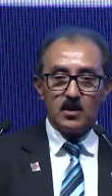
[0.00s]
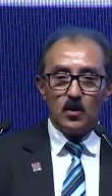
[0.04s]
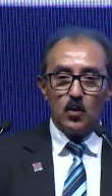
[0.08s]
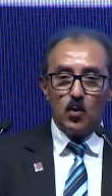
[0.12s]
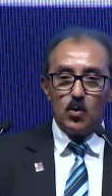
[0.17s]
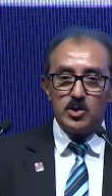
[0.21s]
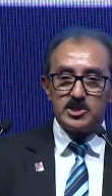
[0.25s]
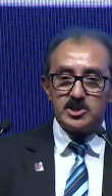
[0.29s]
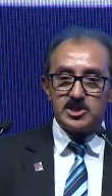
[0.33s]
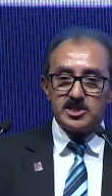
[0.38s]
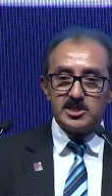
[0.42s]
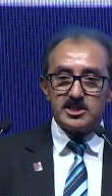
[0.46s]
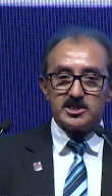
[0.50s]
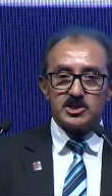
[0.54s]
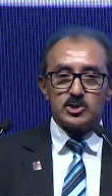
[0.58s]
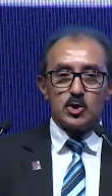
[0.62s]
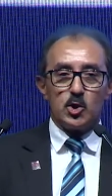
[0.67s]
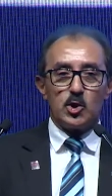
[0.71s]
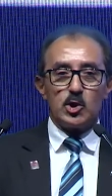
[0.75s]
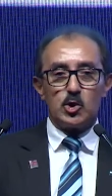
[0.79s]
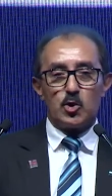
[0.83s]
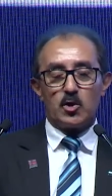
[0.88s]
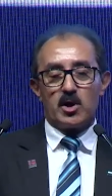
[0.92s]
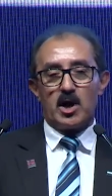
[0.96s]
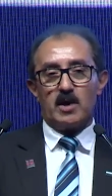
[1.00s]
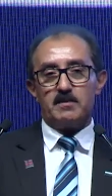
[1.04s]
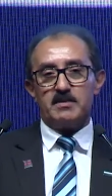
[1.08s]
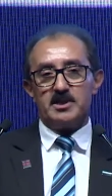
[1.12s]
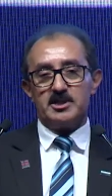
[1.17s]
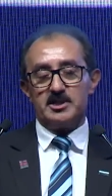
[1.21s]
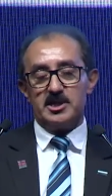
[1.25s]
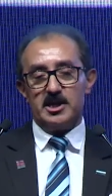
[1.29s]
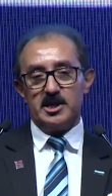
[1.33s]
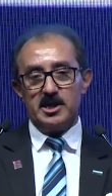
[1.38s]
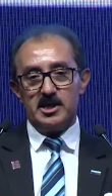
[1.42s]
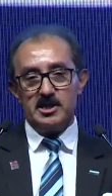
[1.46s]
which is going to come
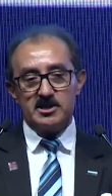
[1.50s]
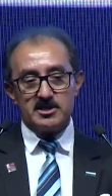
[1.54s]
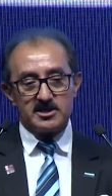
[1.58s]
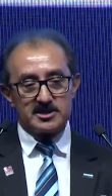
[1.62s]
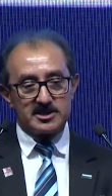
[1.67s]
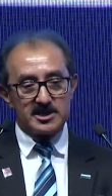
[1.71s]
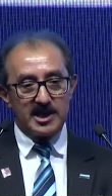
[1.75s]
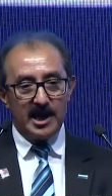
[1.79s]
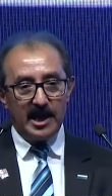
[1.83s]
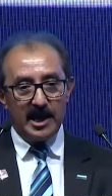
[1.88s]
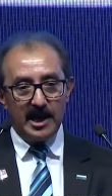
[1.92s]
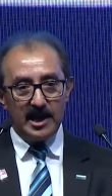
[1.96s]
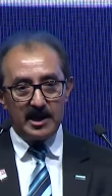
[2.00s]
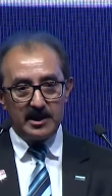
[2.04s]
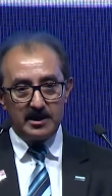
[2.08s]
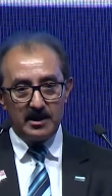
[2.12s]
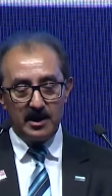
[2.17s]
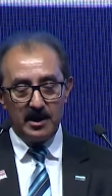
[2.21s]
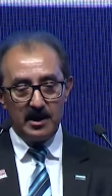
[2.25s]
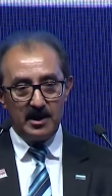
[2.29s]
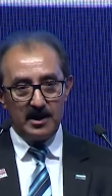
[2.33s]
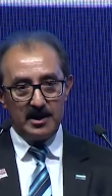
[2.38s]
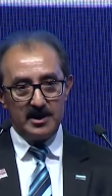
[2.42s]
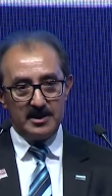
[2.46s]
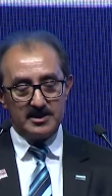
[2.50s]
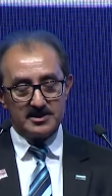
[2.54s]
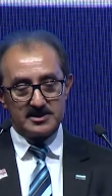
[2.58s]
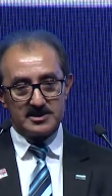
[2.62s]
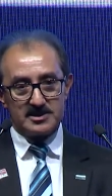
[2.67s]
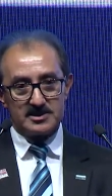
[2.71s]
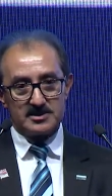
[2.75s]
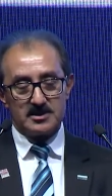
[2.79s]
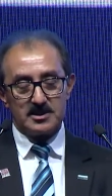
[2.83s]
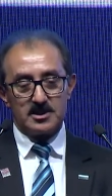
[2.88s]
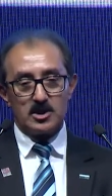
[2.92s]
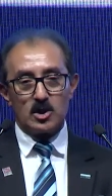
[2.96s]
in the years ahead
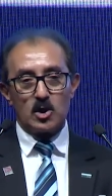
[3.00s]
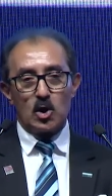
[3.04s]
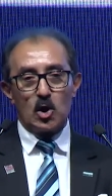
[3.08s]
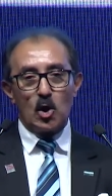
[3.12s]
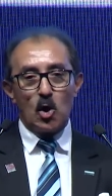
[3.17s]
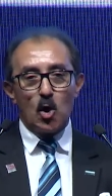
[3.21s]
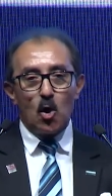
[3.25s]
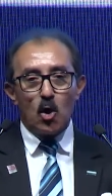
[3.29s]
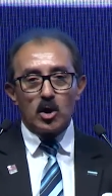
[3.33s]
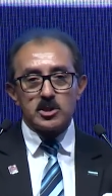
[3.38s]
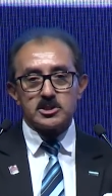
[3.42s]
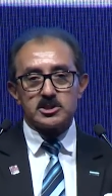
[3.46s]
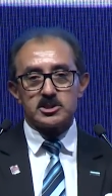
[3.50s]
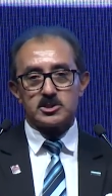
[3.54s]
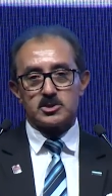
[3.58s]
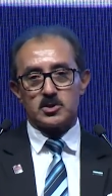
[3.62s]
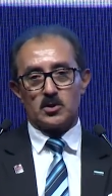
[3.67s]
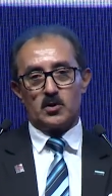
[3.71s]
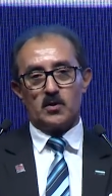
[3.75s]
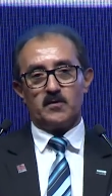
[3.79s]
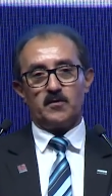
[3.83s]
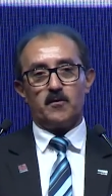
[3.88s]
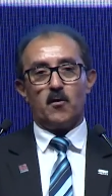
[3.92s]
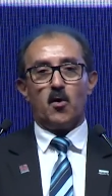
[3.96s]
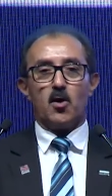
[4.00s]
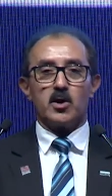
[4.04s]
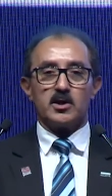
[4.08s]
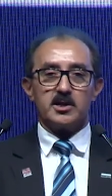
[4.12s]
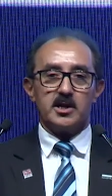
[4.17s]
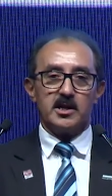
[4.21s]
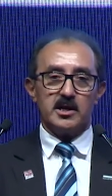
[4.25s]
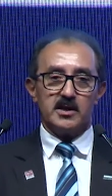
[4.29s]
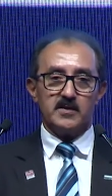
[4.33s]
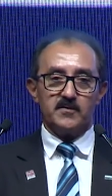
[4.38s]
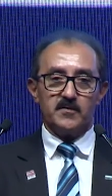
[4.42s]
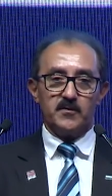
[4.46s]
is the cost of
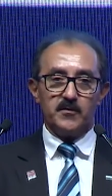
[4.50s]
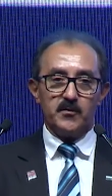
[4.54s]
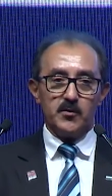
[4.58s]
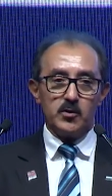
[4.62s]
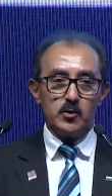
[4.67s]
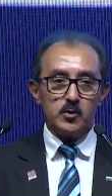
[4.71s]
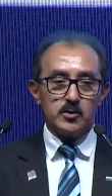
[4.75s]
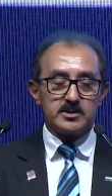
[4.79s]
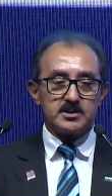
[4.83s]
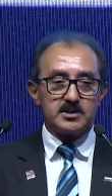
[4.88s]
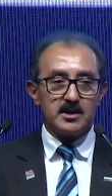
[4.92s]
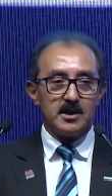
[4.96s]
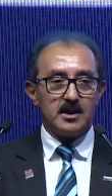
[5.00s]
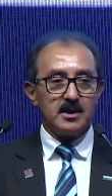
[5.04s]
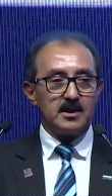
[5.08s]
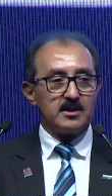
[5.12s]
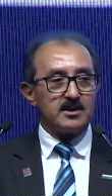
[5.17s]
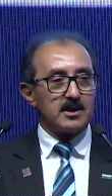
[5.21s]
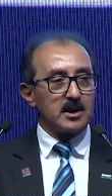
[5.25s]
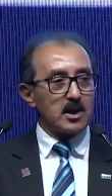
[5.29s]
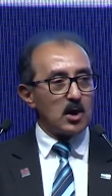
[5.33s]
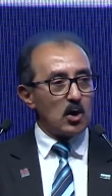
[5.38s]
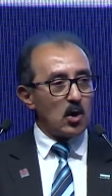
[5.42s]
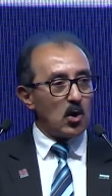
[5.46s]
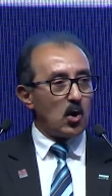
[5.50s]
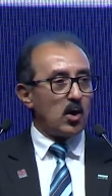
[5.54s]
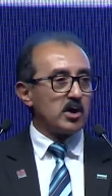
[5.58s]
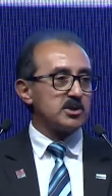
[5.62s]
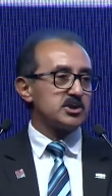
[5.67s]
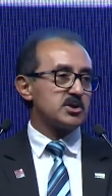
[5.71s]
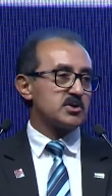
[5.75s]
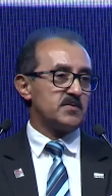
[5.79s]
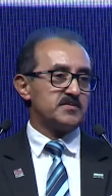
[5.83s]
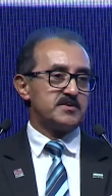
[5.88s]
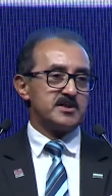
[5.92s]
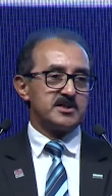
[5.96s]
alternate fuels, the
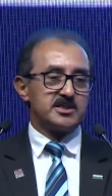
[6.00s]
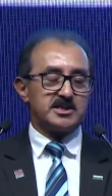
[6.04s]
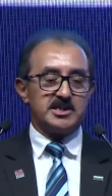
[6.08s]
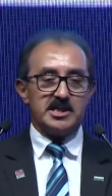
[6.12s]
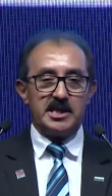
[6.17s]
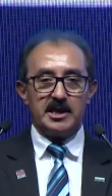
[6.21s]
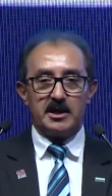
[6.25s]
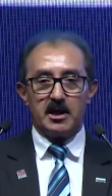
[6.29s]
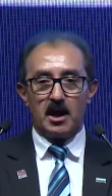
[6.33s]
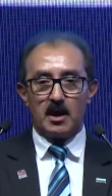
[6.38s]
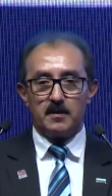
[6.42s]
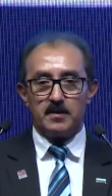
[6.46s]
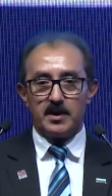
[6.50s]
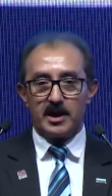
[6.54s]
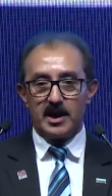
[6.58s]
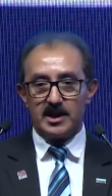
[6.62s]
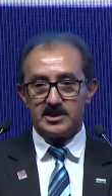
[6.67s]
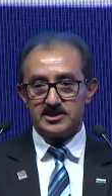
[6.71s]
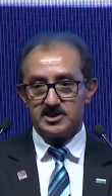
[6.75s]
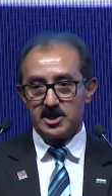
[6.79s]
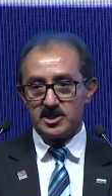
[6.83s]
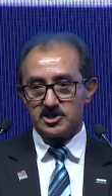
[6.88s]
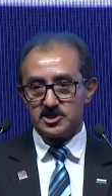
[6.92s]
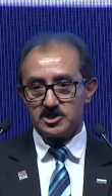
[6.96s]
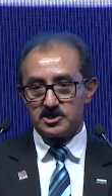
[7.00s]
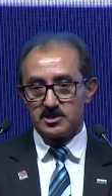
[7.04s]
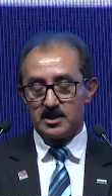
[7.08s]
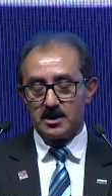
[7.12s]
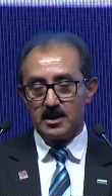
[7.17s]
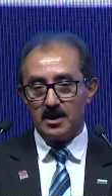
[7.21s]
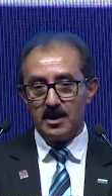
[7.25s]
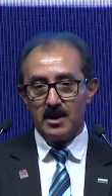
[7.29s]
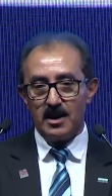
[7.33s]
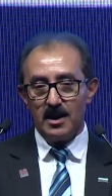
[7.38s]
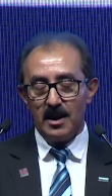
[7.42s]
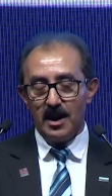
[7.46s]
cost of this decarbonization.
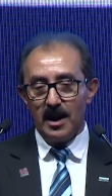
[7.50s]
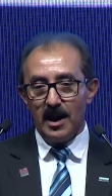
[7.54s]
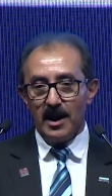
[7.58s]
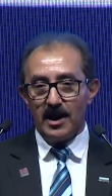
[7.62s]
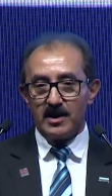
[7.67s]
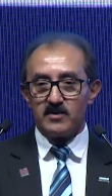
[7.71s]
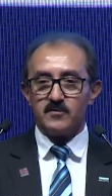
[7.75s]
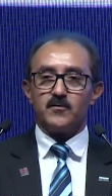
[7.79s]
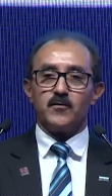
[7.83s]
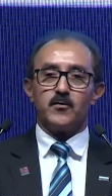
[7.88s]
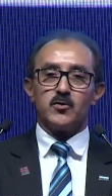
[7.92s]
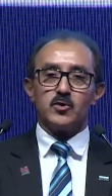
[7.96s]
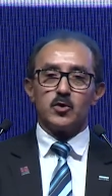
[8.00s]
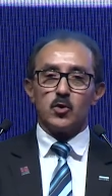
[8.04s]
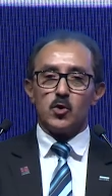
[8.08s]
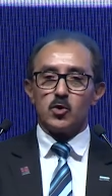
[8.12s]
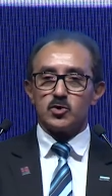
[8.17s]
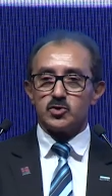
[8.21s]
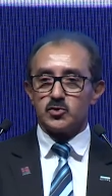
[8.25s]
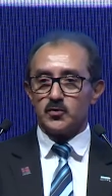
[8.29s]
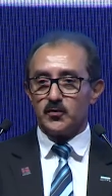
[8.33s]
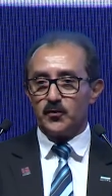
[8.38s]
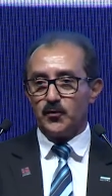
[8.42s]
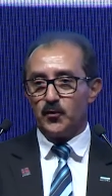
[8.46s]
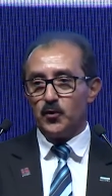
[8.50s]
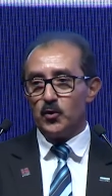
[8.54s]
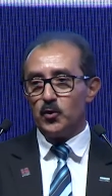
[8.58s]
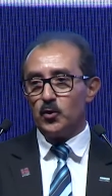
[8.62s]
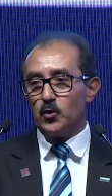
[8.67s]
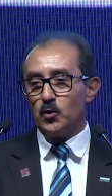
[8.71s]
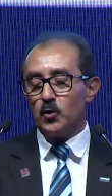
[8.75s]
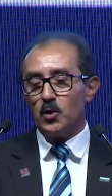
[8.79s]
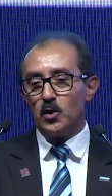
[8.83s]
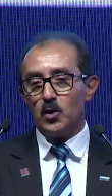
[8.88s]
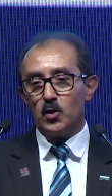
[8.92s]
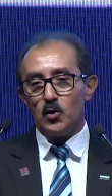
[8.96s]
And for those of
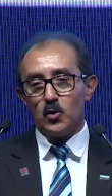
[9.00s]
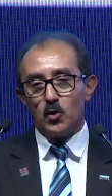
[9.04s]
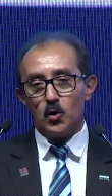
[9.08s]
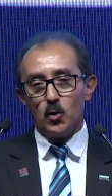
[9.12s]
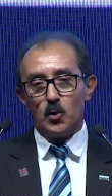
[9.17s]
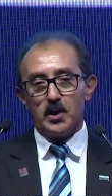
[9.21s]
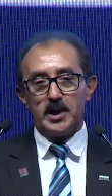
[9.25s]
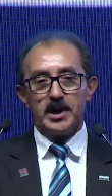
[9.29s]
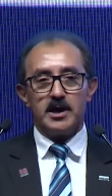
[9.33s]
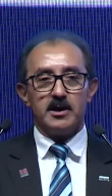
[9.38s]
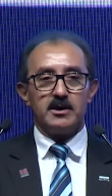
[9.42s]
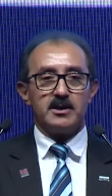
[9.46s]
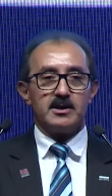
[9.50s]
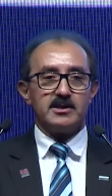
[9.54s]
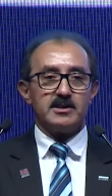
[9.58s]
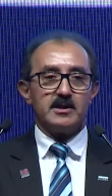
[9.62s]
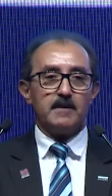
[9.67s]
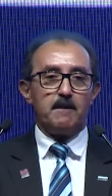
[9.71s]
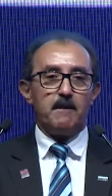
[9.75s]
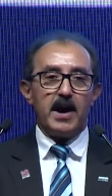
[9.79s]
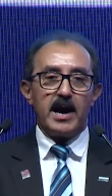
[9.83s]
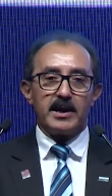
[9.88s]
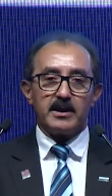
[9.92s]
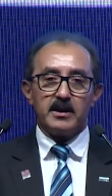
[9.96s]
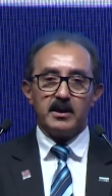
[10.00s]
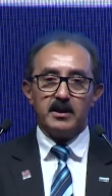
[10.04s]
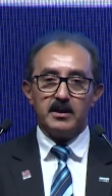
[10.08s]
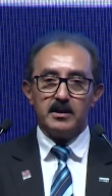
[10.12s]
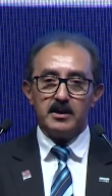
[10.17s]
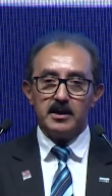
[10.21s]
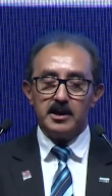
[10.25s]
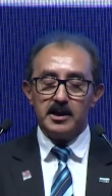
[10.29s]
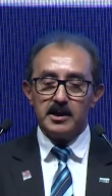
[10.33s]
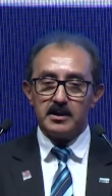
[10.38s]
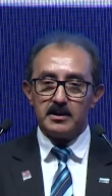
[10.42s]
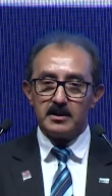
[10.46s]
you who were here in the panel
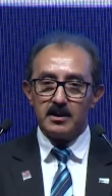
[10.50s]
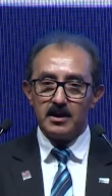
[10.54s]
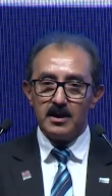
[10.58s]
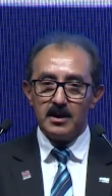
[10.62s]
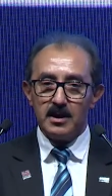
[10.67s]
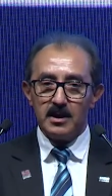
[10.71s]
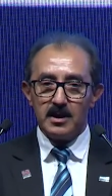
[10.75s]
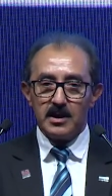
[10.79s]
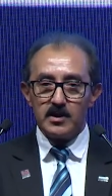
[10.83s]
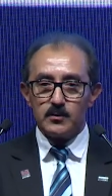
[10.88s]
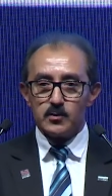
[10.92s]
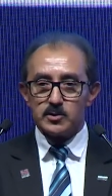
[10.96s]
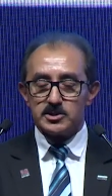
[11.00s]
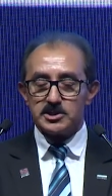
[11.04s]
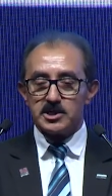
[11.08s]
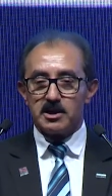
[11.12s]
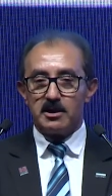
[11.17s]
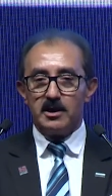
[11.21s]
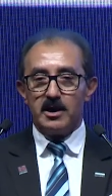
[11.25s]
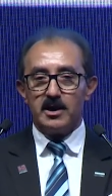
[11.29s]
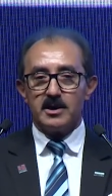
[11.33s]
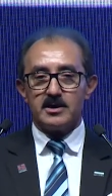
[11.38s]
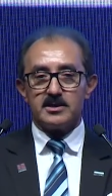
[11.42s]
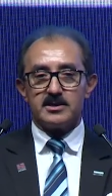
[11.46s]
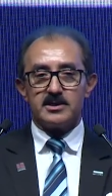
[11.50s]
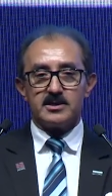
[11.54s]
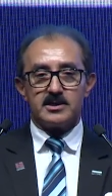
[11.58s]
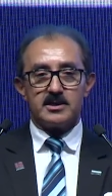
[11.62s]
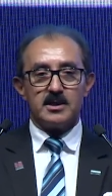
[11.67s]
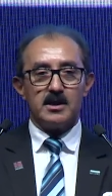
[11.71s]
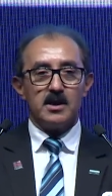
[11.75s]
earlier, it was clear that